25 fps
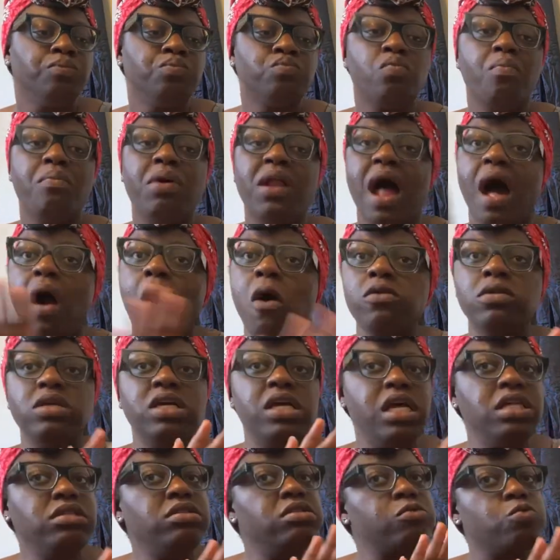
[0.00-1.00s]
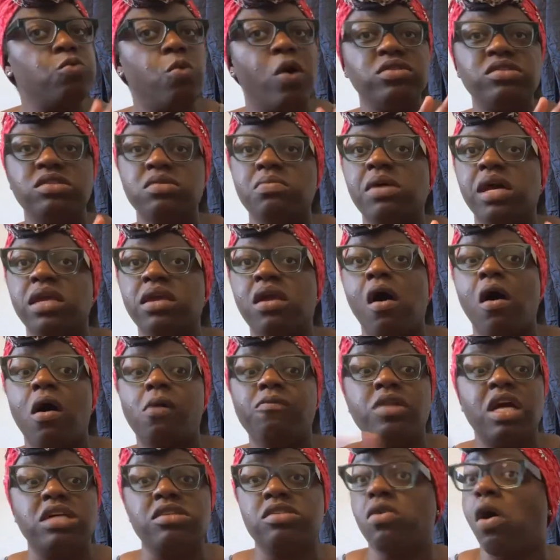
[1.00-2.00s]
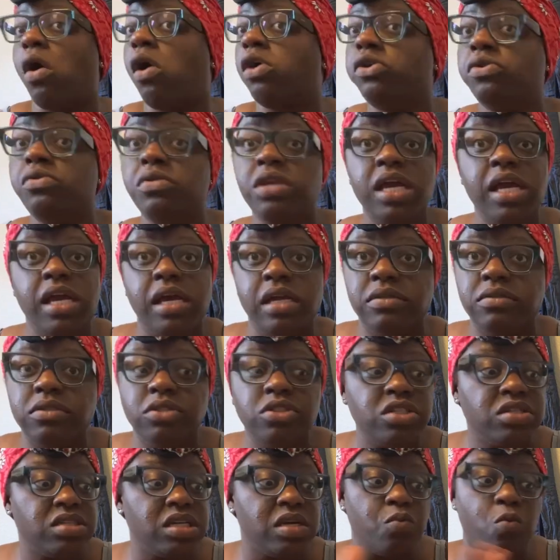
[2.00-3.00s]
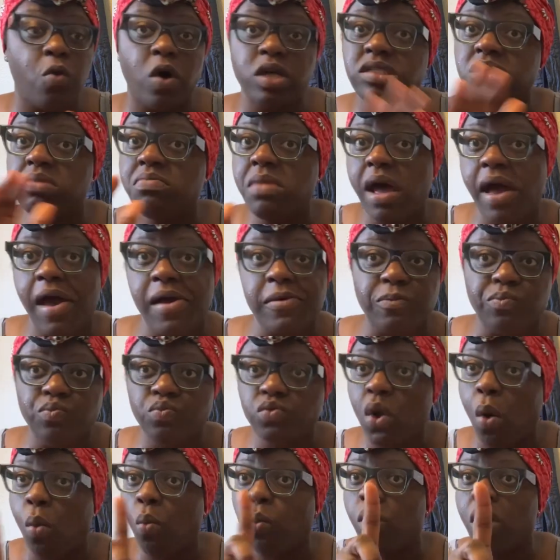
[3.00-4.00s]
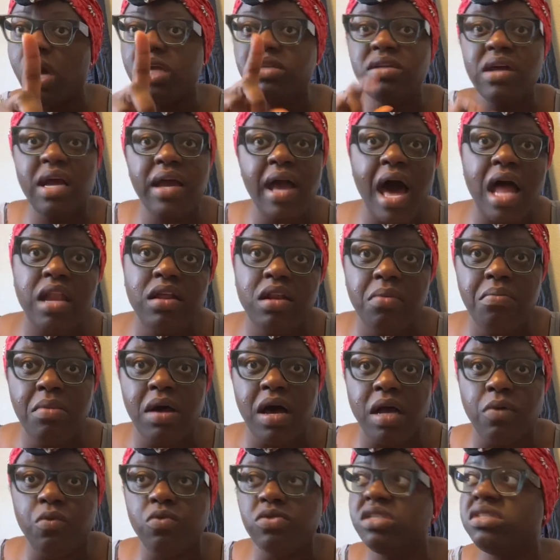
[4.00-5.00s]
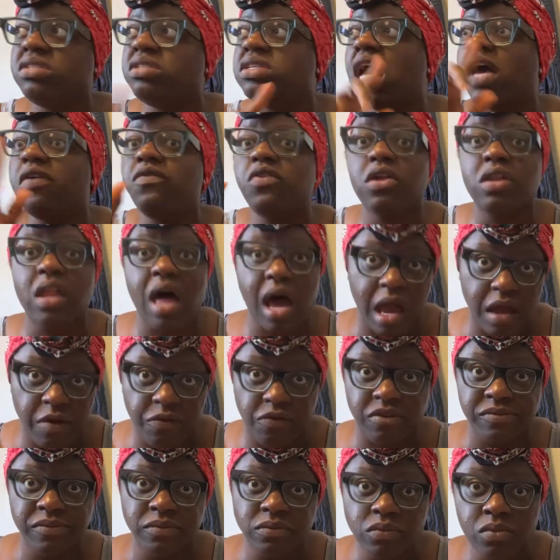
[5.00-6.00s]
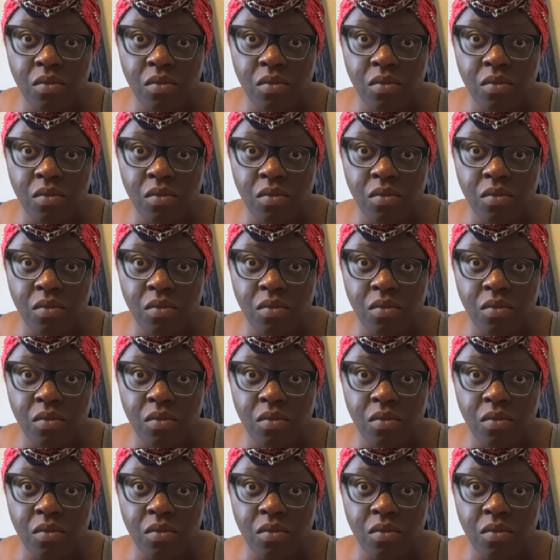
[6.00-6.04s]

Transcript: But I only eat this once a month, y'all. That's all you need. Just once a month. One day out of the month will save your life.